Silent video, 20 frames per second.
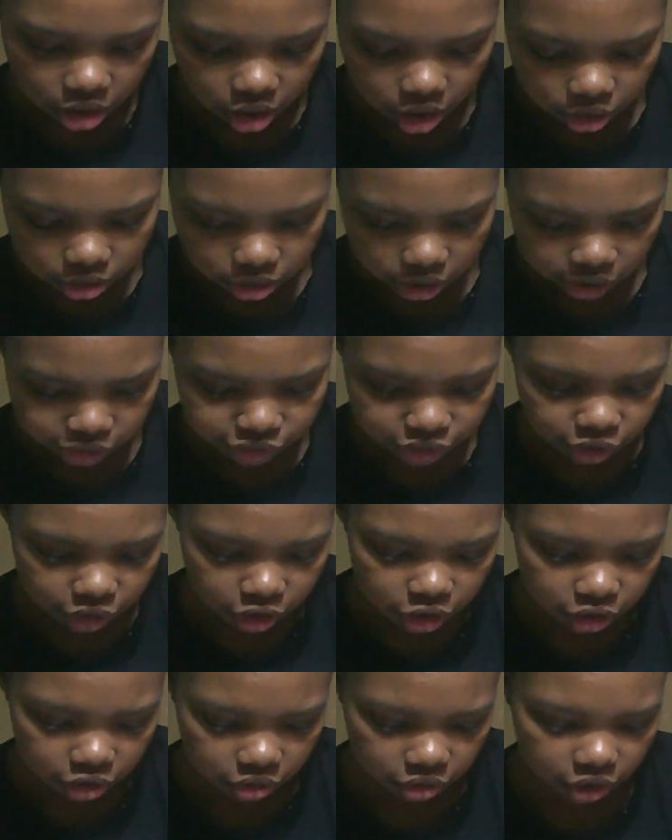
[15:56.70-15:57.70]
Also, I was
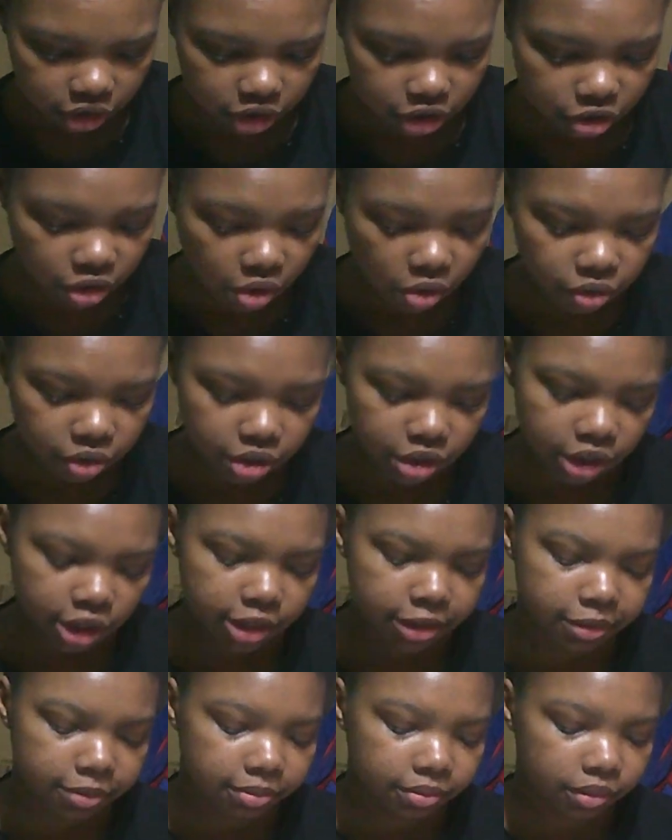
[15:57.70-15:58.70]
gonna do this whole
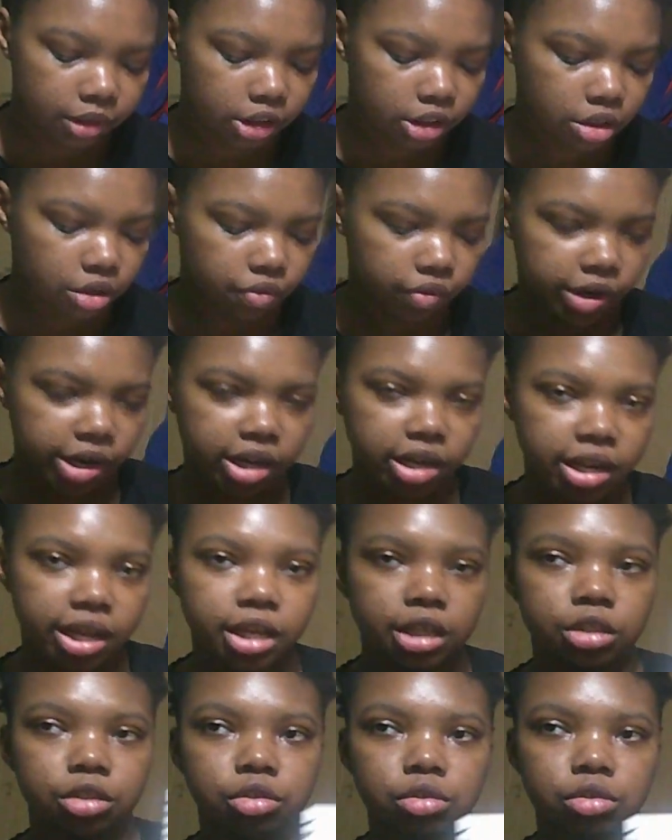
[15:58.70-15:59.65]
thing where I like